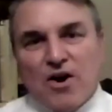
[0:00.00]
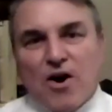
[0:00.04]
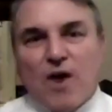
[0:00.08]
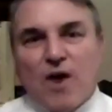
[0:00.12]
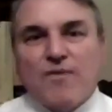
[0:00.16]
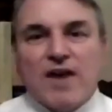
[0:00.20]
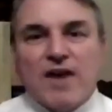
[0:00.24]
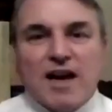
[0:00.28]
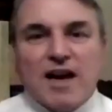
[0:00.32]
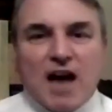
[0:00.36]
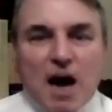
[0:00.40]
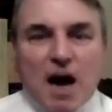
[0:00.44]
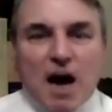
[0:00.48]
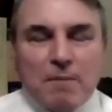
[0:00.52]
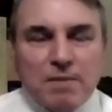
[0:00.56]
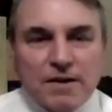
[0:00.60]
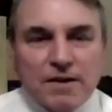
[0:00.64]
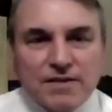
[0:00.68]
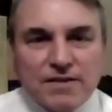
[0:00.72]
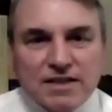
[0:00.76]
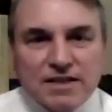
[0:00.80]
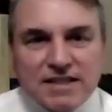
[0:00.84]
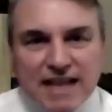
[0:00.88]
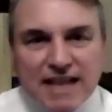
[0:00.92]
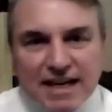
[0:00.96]
of a couple
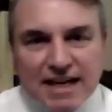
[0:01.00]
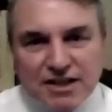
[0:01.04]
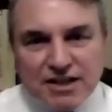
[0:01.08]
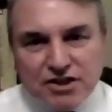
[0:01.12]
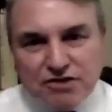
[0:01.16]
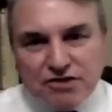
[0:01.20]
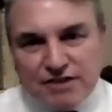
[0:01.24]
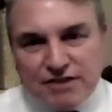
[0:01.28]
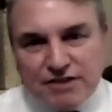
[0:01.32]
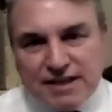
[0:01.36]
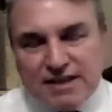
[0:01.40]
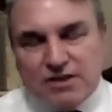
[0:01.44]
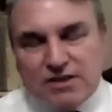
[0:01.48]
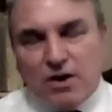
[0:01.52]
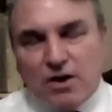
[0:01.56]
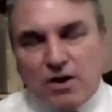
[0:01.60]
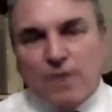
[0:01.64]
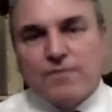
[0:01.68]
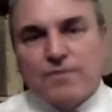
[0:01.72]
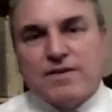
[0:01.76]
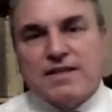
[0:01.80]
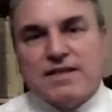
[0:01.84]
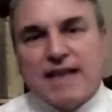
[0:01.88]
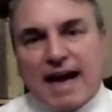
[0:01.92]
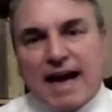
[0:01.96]
of centuries
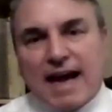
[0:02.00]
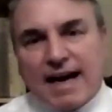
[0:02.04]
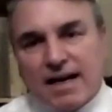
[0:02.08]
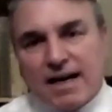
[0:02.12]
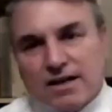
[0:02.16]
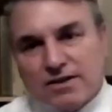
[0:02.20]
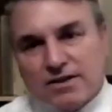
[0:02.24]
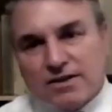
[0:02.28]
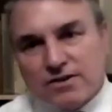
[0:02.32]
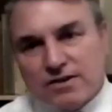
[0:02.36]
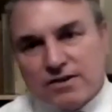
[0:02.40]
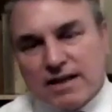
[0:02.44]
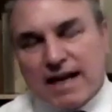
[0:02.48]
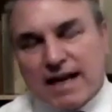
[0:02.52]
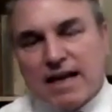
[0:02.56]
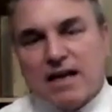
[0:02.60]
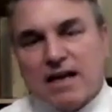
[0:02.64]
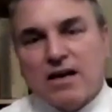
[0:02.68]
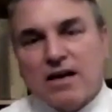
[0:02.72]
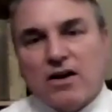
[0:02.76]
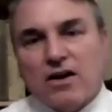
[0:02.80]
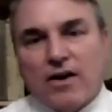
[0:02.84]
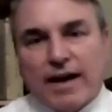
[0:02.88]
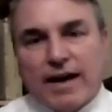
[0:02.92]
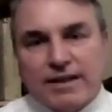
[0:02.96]
of decadent
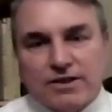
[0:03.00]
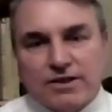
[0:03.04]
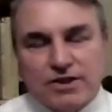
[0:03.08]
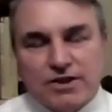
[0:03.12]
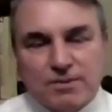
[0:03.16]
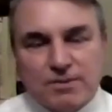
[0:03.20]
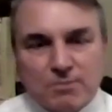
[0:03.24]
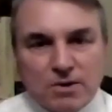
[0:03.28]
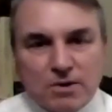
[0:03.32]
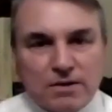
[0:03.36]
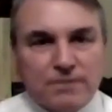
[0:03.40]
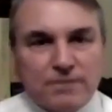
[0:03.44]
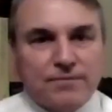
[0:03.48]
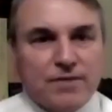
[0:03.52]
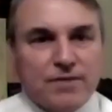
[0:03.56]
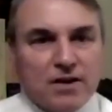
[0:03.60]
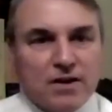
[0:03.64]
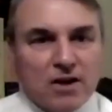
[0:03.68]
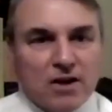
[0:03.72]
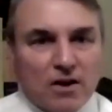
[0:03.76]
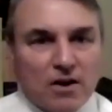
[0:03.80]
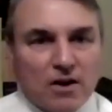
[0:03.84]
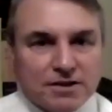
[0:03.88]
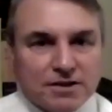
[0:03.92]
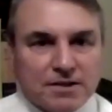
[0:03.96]
Enlightenment
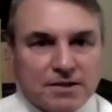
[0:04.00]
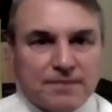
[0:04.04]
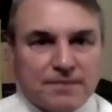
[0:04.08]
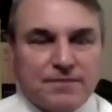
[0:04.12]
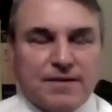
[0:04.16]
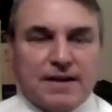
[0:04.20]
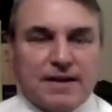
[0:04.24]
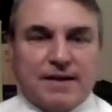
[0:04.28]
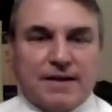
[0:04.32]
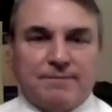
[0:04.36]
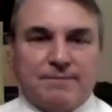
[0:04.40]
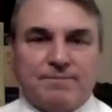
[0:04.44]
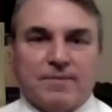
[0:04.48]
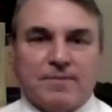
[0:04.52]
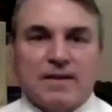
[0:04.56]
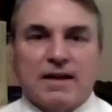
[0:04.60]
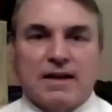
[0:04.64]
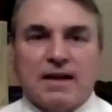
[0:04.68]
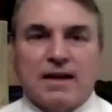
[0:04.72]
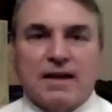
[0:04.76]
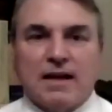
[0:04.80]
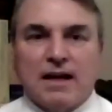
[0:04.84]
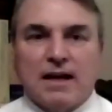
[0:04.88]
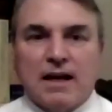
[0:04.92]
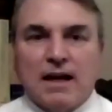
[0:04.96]
philosophy
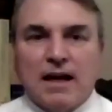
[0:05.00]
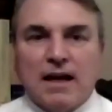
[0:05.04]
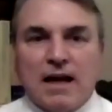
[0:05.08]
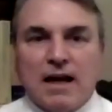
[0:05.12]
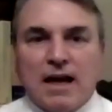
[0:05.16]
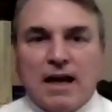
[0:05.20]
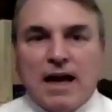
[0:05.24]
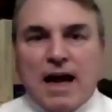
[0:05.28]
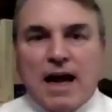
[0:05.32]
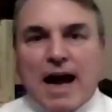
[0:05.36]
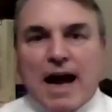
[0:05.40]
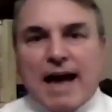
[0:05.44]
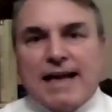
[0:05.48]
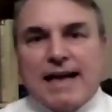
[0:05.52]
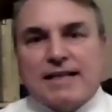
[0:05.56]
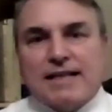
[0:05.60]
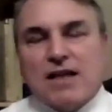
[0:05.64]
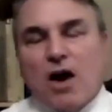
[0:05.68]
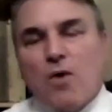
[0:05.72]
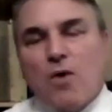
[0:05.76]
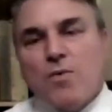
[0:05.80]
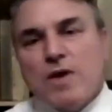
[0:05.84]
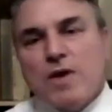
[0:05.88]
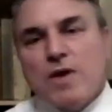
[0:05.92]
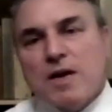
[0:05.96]
and it's
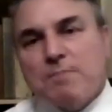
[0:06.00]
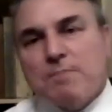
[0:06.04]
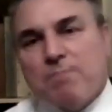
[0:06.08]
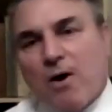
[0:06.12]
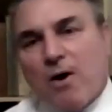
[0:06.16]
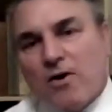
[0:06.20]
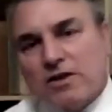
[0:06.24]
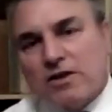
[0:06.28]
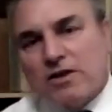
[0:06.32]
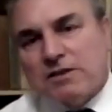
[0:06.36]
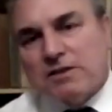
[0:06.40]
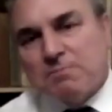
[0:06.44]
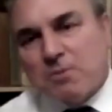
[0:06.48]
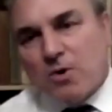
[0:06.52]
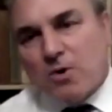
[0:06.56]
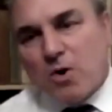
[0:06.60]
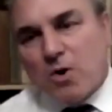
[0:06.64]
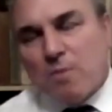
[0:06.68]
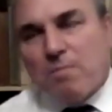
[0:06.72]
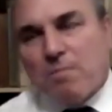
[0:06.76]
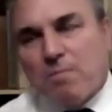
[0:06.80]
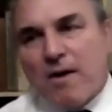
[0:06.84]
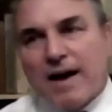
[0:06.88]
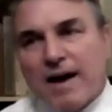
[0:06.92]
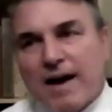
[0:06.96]
only
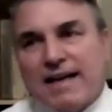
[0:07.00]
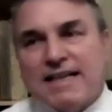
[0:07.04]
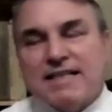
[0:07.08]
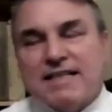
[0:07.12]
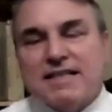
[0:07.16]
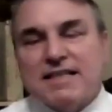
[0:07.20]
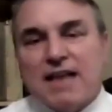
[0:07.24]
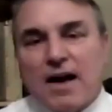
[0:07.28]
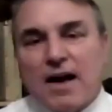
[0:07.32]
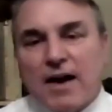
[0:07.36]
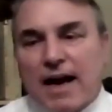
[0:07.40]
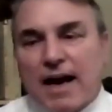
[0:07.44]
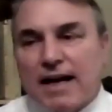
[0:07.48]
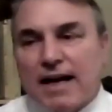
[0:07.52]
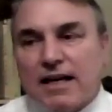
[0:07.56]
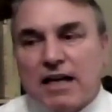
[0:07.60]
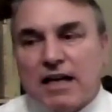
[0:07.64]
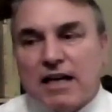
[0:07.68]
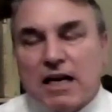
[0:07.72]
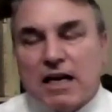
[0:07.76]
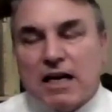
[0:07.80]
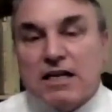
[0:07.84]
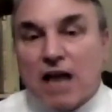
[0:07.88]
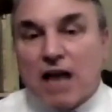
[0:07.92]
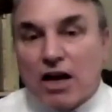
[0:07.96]
possible by an in an
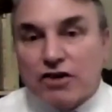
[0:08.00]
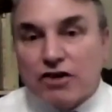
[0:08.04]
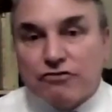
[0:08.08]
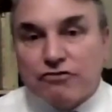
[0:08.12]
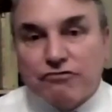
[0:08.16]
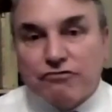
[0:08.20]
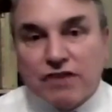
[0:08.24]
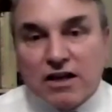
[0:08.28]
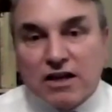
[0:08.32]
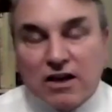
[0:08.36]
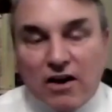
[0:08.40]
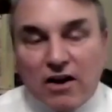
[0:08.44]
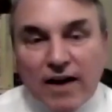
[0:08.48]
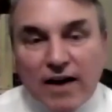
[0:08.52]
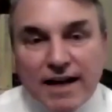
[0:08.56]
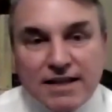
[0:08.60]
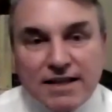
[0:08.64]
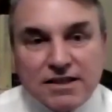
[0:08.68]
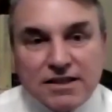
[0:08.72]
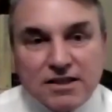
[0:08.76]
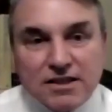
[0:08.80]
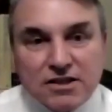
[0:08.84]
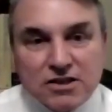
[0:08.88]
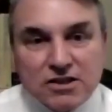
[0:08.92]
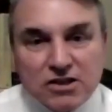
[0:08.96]

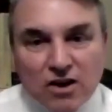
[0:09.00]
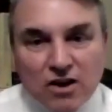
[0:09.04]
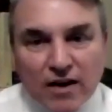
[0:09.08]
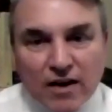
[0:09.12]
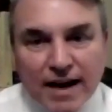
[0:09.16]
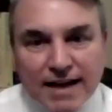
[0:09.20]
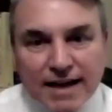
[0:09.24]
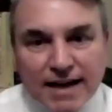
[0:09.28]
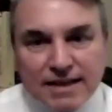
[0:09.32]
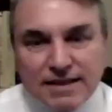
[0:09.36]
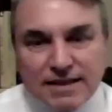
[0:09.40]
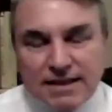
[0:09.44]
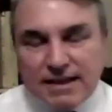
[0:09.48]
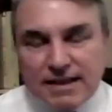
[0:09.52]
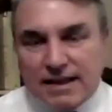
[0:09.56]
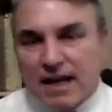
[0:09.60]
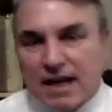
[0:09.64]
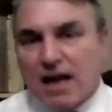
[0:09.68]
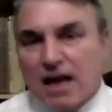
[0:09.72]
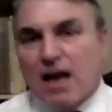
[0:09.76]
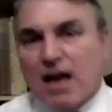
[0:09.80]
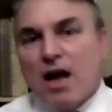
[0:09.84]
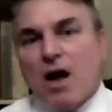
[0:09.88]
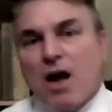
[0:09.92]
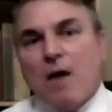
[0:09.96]
industrialized society
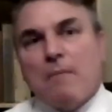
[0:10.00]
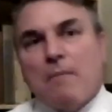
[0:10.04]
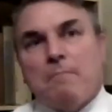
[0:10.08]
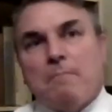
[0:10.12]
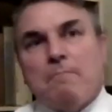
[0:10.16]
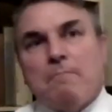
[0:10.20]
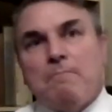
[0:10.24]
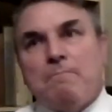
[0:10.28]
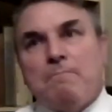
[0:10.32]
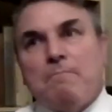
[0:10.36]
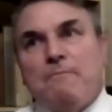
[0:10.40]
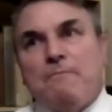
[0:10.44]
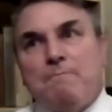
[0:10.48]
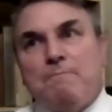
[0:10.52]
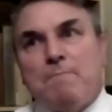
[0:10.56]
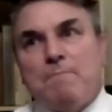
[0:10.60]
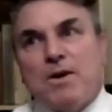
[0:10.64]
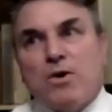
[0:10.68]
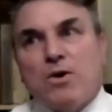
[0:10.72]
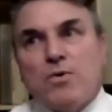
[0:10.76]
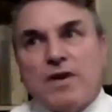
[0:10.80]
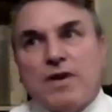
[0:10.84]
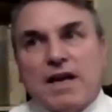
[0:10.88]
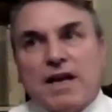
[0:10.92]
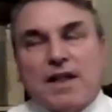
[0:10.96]

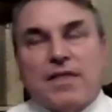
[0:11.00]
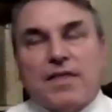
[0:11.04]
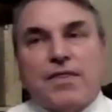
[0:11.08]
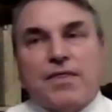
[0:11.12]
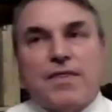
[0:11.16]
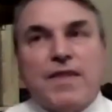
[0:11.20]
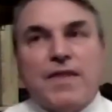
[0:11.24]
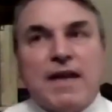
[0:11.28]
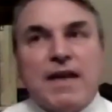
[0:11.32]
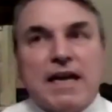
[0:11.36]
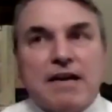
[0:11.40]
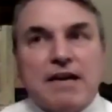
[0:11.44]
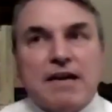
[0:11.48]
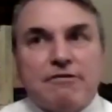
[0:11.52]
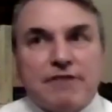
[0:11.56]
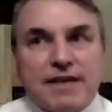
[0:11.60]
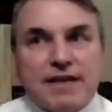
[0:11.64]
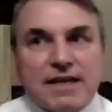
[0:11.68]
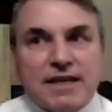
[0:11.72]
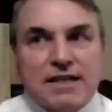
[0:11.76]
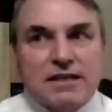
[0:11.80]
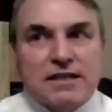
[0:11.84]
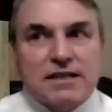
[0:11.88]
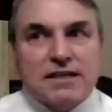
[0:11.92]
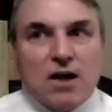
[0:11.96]
building
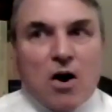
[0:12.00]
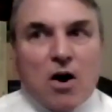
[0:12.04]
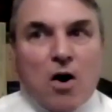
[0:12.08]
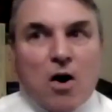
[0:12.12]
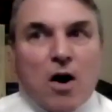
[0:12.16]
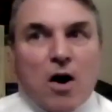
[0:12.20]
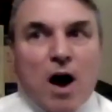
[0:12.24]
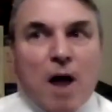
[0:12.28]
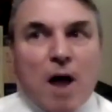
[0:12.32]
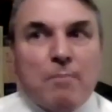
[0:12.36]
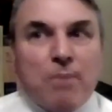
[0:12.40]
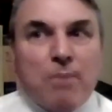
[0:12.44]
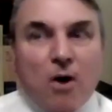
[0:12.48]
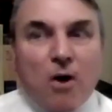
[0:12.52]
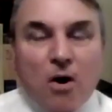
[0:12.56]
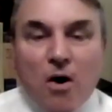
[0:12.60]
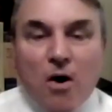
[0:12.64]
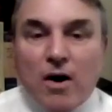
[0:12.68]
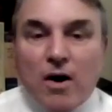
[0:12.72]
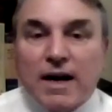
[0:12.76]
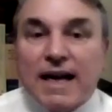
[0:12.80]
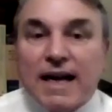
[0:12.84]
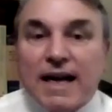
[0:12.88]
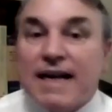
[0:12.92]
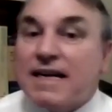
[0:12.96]
theories are
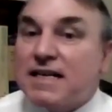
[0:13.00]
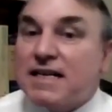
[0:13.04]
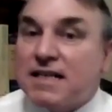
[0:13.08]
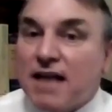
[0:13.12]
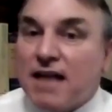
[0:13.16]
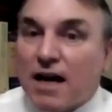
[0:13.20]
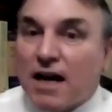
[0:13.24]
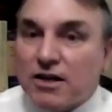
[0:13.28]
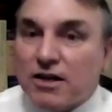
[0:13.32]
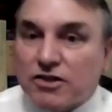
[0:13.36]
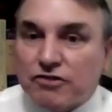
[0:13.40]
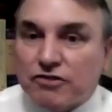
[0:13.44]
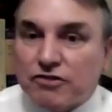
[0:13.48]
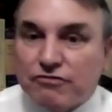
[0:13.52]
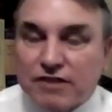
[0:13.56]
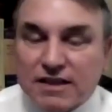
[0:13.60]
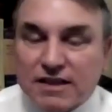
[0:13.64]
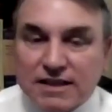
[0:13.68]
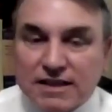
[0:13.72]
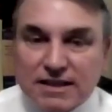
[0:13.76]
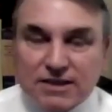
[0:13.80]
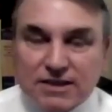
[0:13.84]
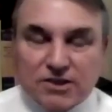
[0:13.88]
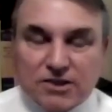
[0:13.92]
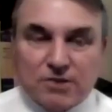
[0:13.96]
upon
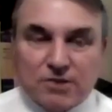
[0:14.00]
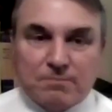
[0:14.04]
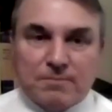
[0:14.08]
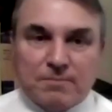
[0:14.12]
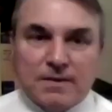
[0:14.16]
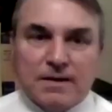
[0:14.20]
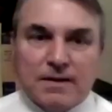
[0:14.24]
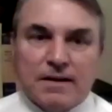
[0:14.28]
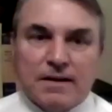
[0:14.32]
industrialism